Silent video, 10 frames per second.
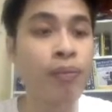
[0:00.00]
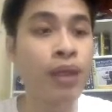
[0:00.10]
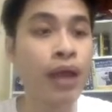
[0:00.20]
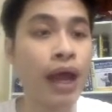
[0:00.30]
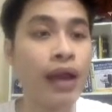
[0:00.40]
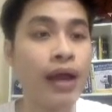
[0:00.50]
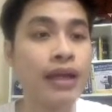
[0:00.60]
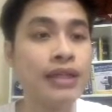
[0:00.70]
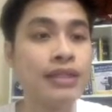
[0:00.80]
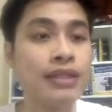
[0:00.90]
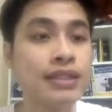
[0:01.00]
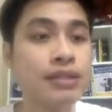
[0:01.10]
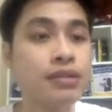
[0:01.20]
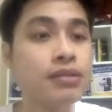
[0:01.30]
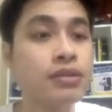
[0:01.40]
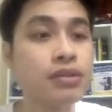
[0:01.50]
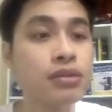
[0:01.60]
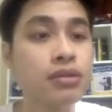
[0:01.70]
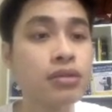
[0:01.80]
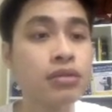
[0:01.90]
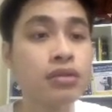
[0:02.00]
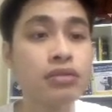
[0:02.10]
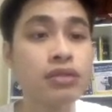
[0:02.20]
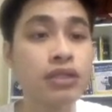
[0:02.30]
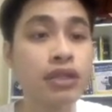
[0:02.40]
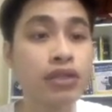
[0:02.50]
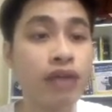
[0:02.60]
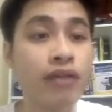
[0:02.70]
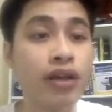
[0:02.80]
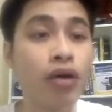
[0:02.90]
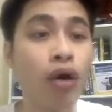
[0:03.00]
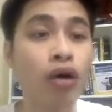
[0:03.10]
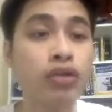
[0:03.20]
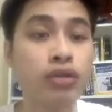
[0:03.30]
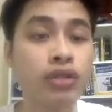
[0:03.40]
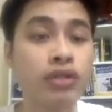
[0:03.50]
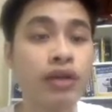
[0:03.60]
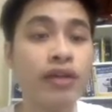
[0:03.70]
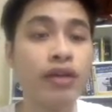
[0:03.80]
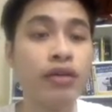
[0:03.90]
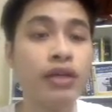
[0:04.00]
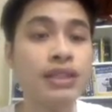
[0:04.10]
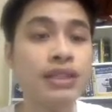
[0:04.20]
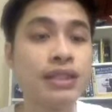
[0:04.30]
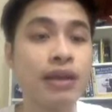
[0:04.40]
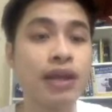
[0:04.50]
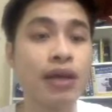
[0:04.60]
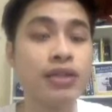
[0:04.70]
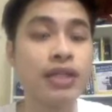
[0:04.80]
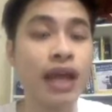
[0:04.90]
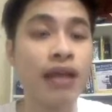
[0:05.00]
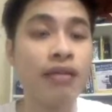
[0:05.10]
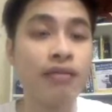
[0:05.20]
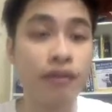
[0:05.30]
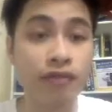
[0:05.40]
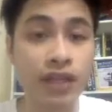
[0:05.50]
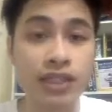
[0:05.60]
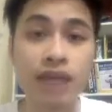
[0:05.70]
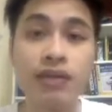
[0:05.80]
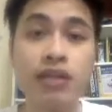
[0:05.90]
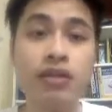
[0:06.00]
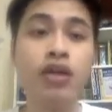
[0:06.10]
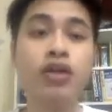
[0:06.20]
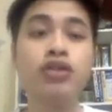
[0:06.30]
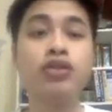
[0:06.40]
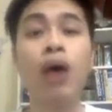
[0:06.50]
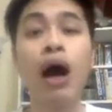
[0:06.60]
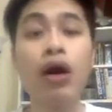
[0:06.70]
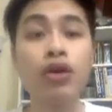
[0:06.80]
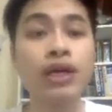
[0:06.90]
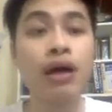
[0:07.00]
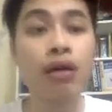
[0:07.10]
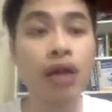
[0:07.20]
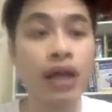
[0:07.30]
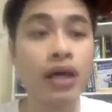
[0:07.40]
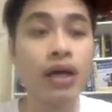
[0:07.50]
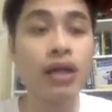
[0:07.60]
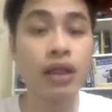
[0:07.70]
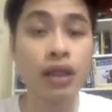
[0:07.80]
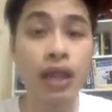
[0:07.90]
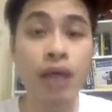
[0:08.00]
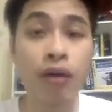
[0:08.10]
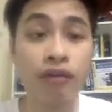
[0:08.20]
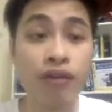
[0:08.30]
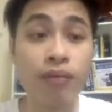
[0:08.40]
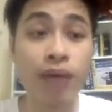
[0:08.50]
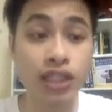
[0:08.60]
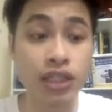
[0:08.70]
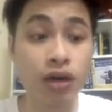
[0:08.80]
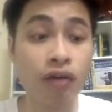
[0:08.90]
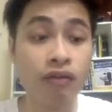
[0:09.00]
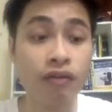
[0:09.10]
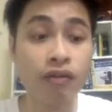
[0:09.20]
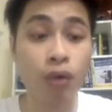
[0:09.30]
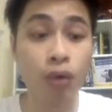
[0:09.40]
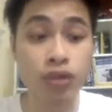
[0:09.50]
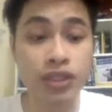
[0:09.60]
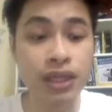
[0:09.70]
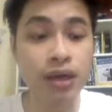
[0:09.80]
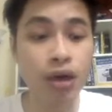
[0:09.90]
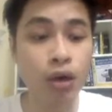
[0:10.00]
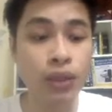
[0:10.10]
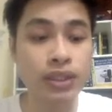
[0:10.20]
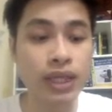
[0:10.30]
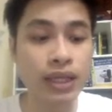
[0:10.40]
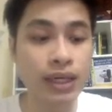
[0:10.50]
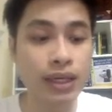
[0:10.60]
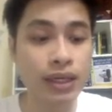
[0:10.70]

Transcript: And then its sales revenue or total revenue is 7,057. So how do we calculate the net profit margin of OC? We take the